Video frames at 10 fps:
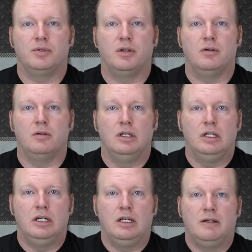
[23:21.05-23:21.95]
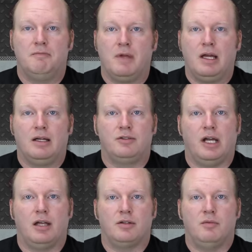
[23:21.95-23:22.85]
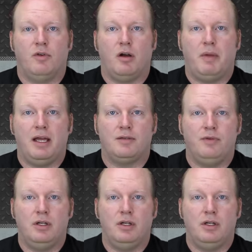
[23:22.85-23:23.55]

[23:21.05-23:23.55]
So Check out some of our past